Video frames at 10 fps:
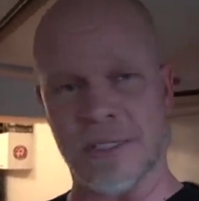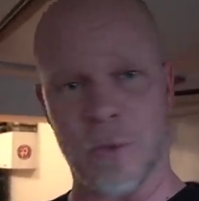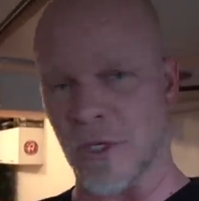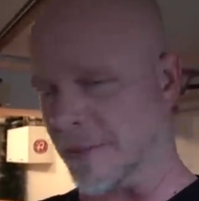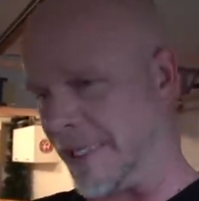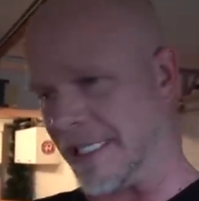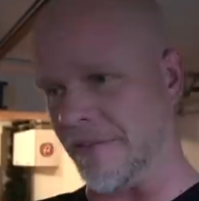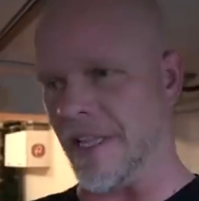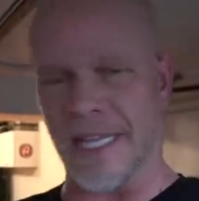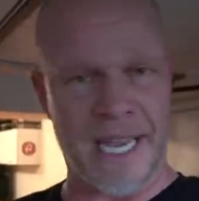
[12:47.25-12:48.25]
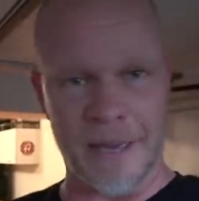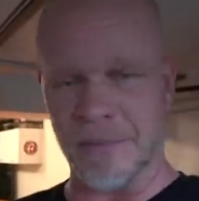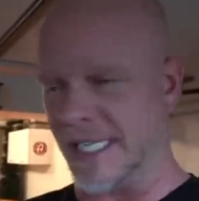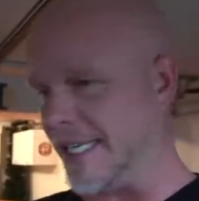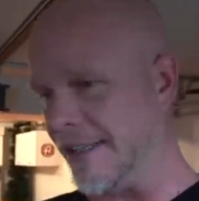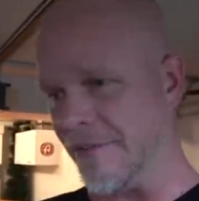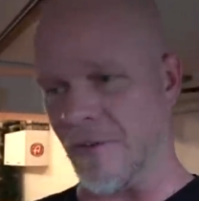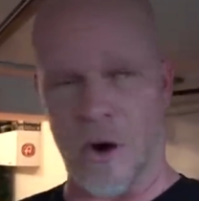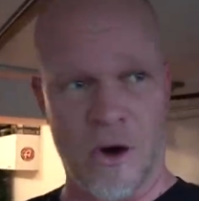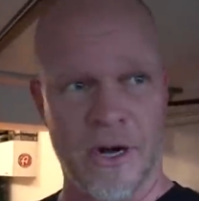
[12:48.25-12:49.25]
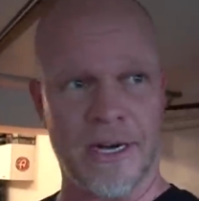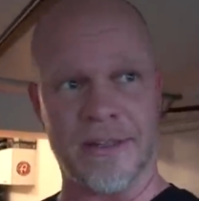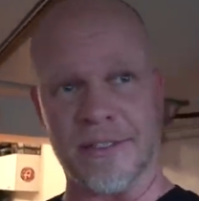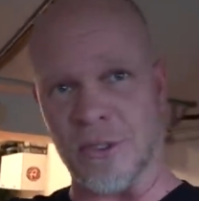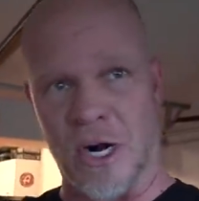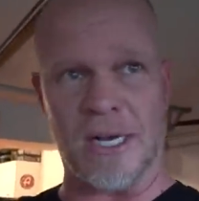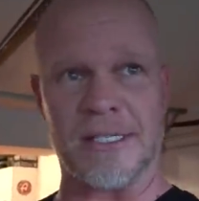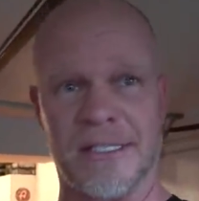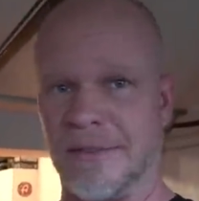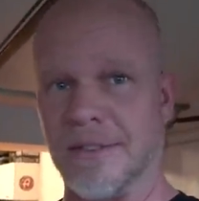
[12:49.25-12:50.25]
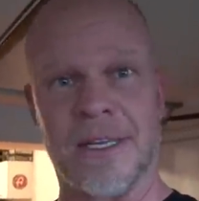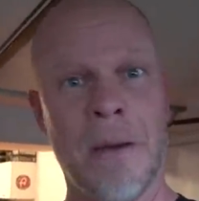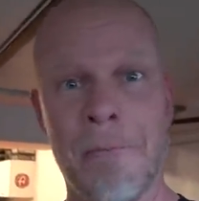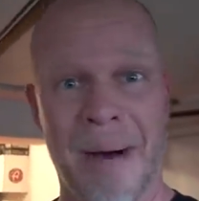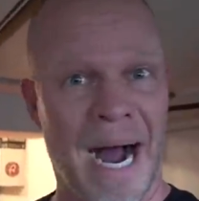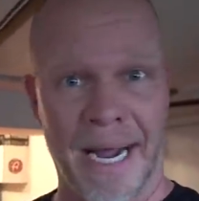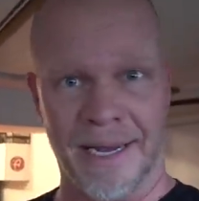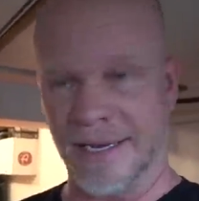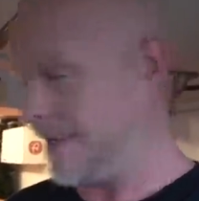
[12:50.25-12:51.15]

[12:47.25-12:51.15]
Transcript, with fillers: It's more expensive than the AMG, the Ferrari, the trucks combined.